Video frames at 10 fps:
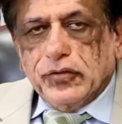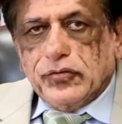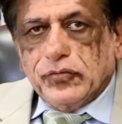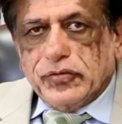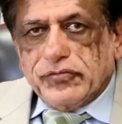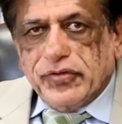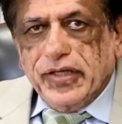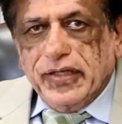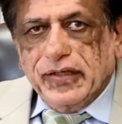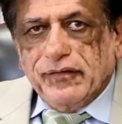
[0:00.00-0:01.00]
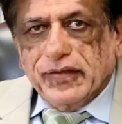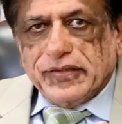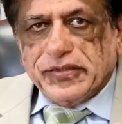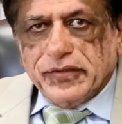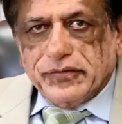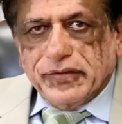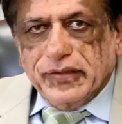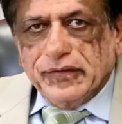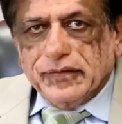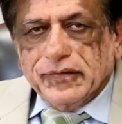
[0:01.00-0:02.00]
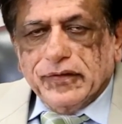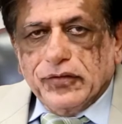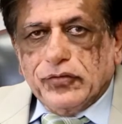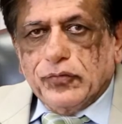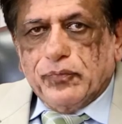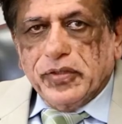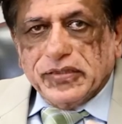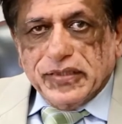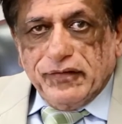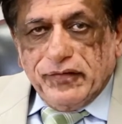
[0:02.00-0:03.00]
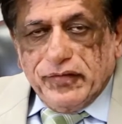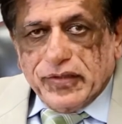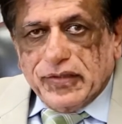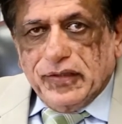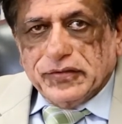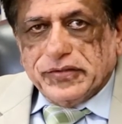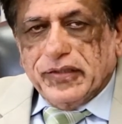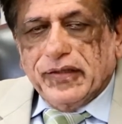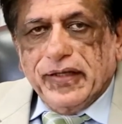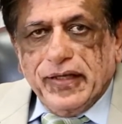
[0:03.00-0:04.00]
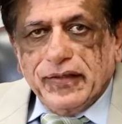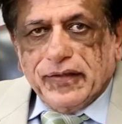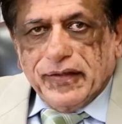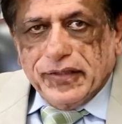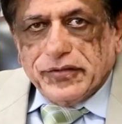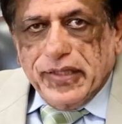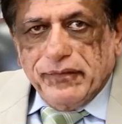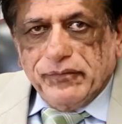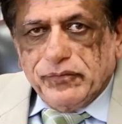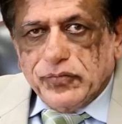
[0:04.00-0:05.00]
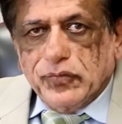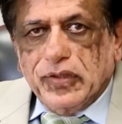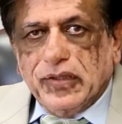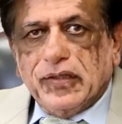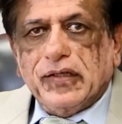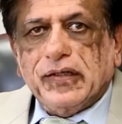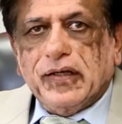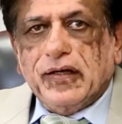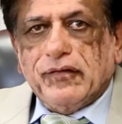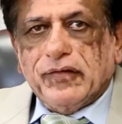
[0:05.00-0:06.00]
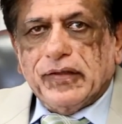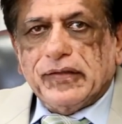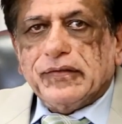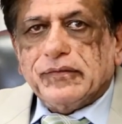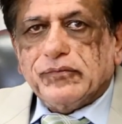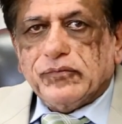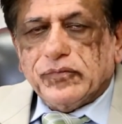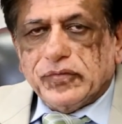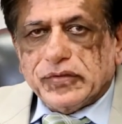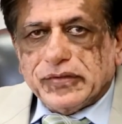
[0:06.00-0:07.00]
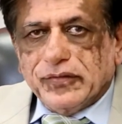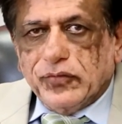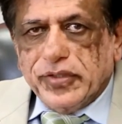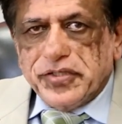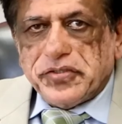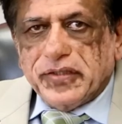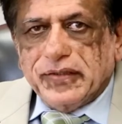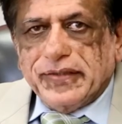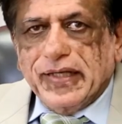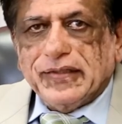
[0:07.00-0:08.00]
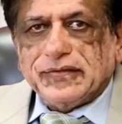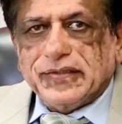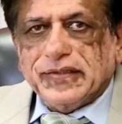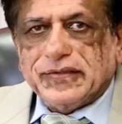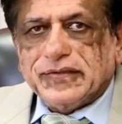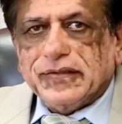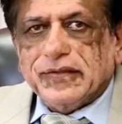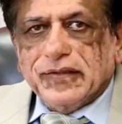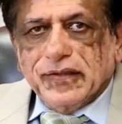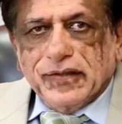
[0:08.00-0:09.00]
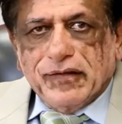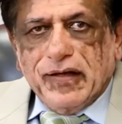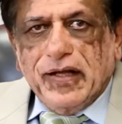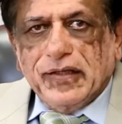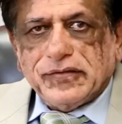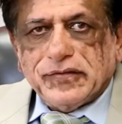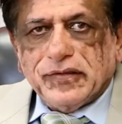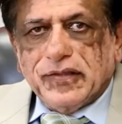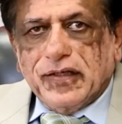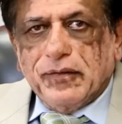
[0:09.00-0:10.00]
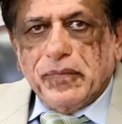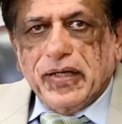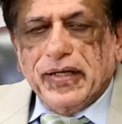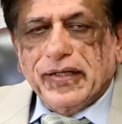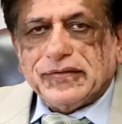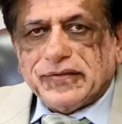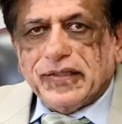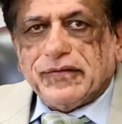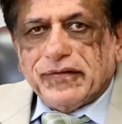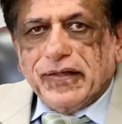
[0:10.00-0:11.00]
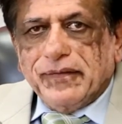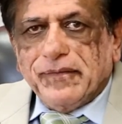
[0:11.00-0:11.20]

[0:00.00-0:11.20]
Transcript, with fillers: to train our children to preserve our culture, encourage them to learn our original dances, ras, garba, etc